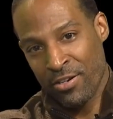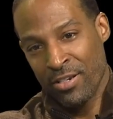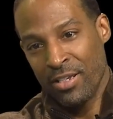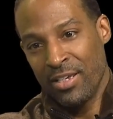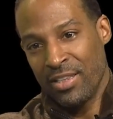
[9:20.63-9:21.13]

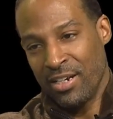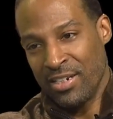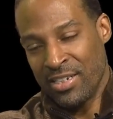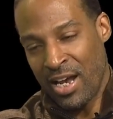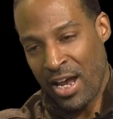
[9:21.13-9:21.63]
the
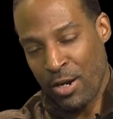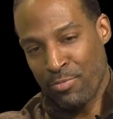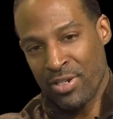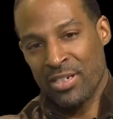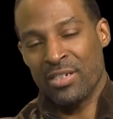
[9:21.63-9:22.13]
entire
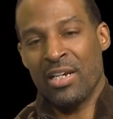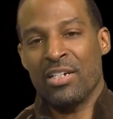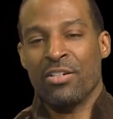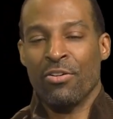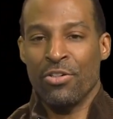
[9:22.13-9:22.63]

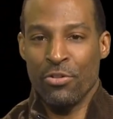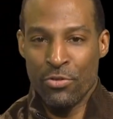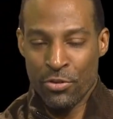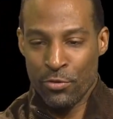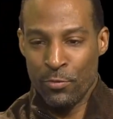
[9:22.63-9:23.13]
presentation on
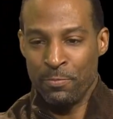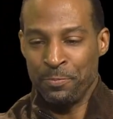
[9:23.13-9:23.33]
YouTube.